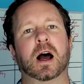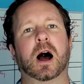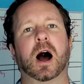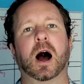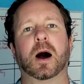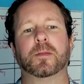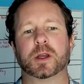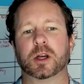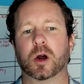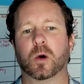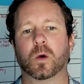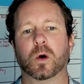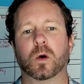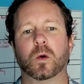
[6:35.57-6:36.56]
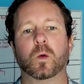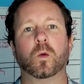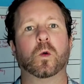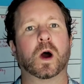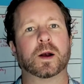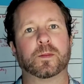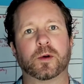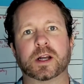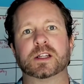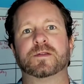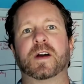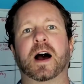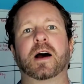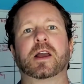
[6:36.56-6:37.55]
What brings
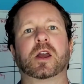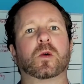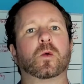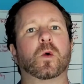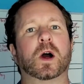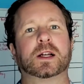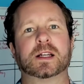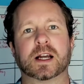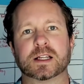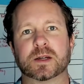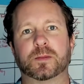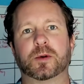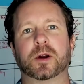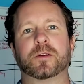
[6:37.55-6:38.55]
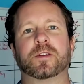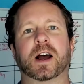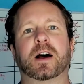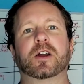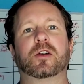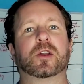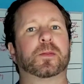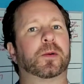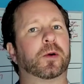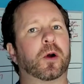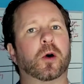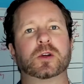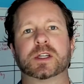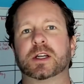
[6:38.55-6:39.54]
value, what doesn't bring value, the
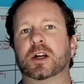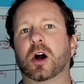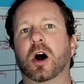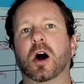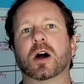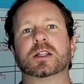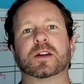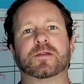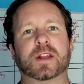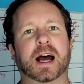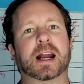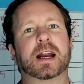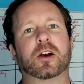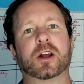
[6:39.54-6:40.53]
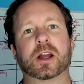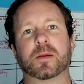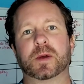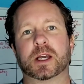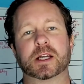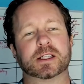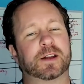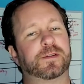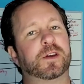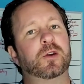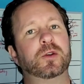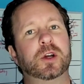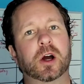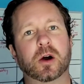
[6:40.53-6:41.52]
pros and cons of that area. Because if
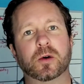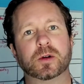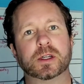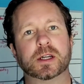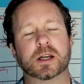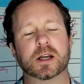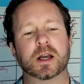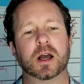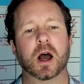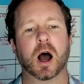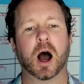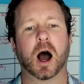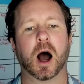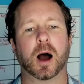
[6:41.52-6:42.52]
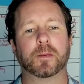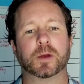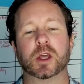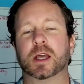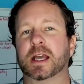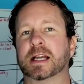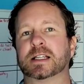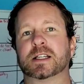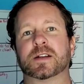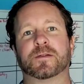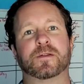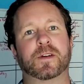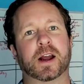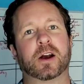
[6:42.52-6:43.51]
you don't, it's
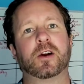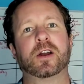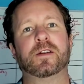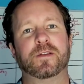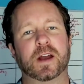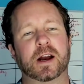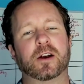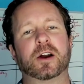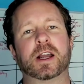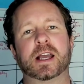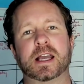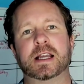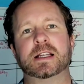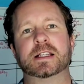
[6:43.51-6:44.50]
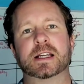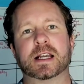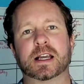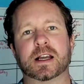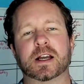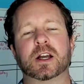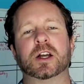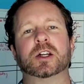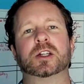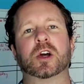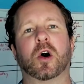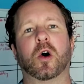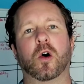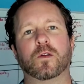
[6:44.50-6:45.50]
very, very easy
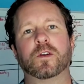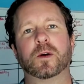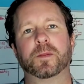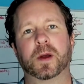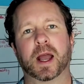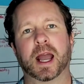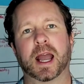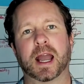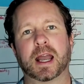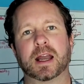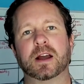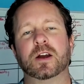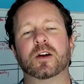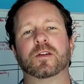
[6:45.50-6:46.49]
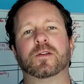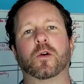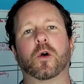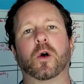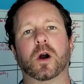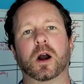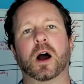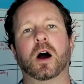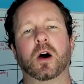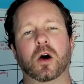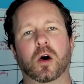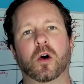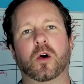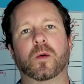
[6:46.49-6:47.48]
to overpay for a
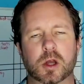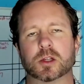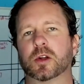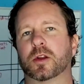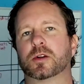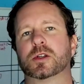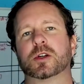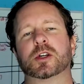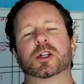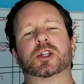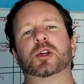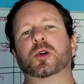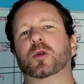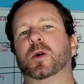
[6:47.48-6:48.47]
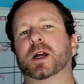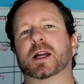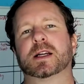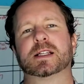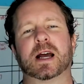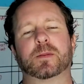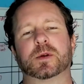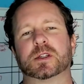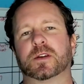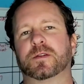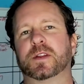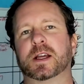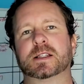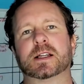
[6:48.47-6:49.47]
home. So those are just 2 quick examples
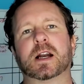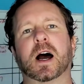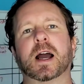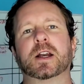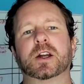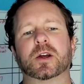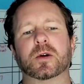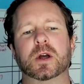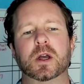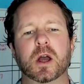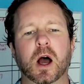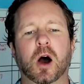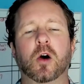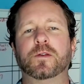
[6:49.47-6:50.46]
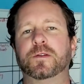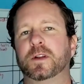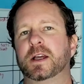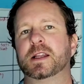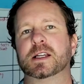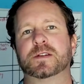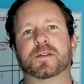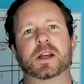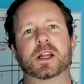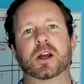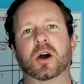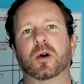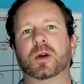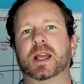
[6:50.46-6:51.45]
of things that I do. Hopefully this
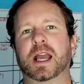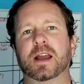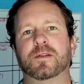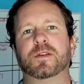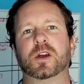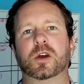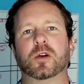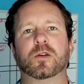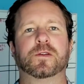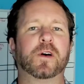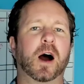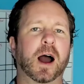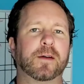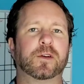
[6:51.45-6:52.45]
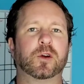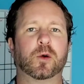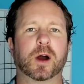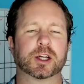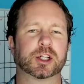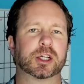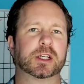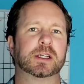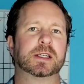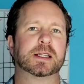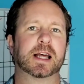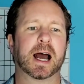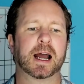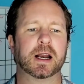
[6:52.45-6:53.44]
video gave you 5 questions
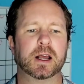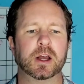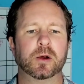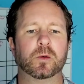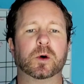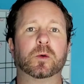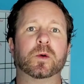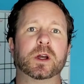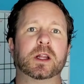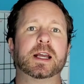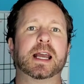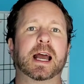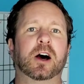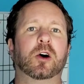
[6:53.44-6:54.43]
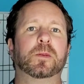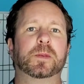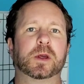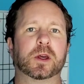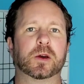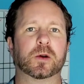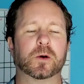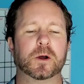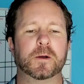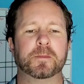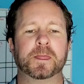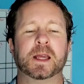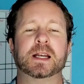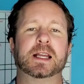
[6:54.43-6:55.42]
that will really help you
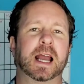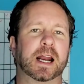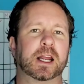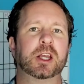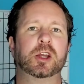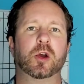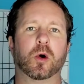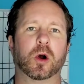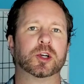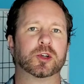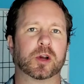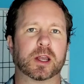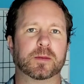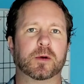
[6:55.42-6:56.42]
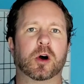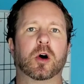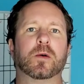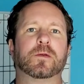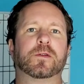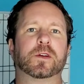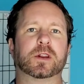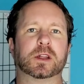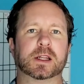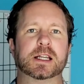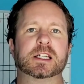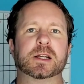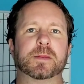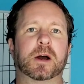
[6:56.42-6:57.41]
in getting your dream home for the
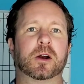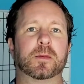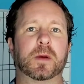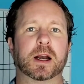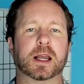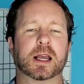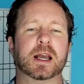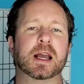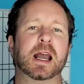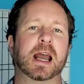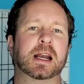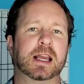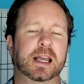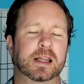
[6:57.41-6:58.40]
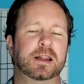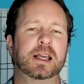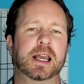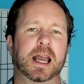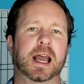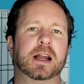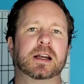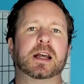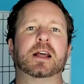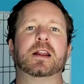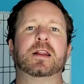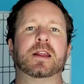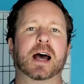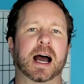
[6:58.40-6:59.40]
least amount of money. And in the end,
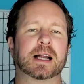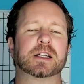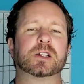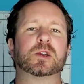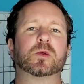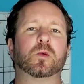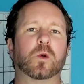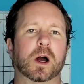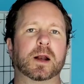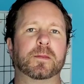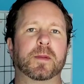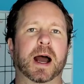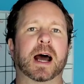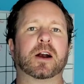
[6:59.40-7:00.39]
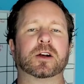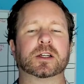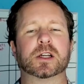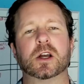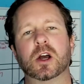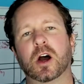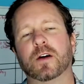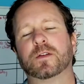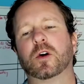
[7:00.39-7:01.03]
that's what matters. Of